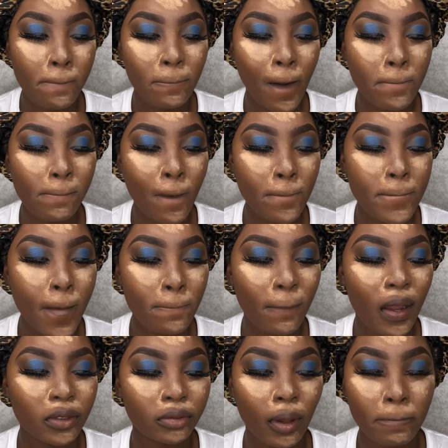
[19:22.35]
It just made my
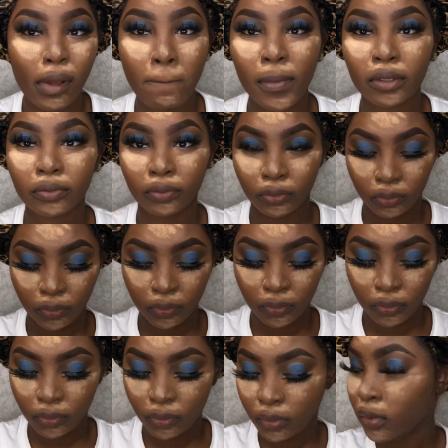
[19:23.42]
face look
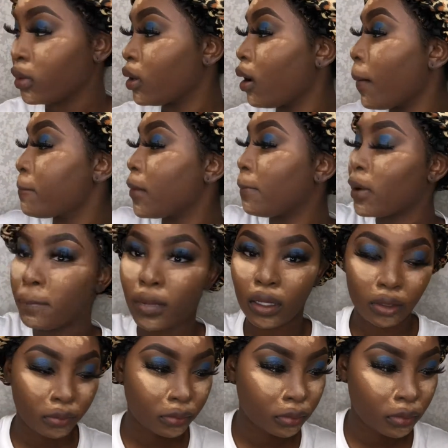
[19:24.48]
so
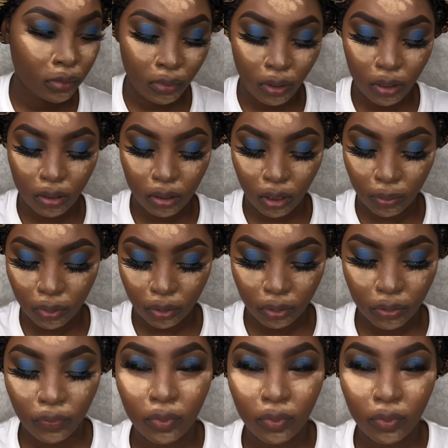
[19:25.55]
snatched, girl.